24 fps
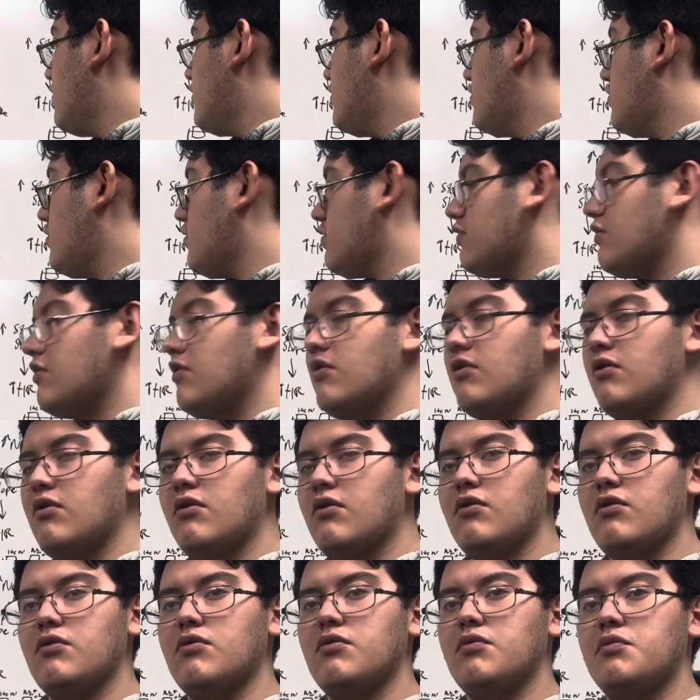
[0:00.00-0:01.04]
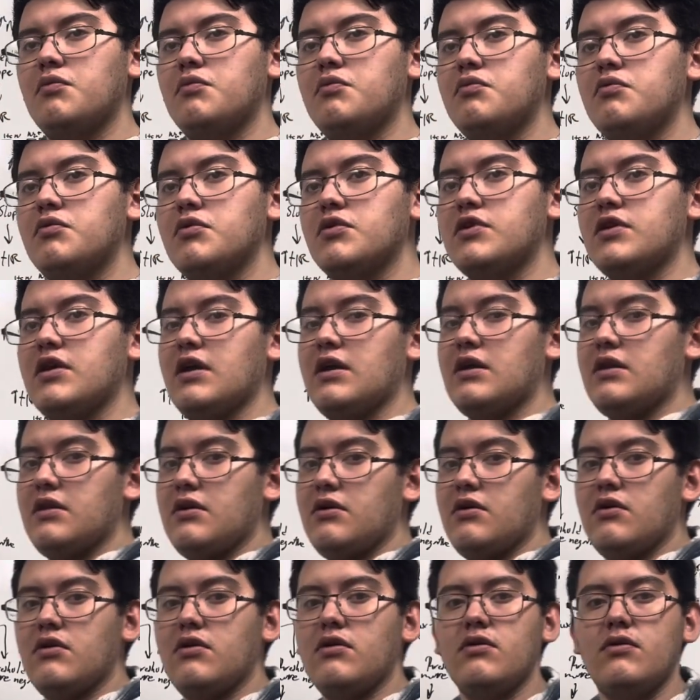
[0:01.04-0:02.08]
just so we set
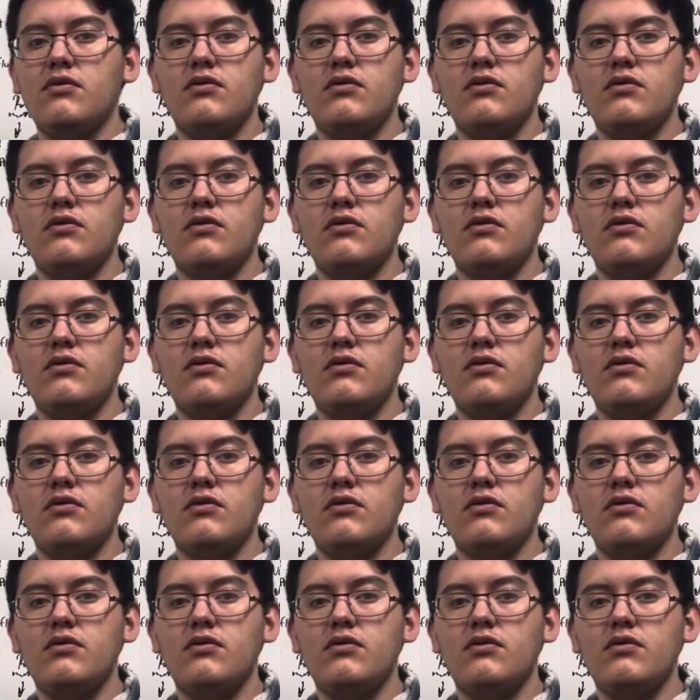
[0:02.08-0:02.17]
clear,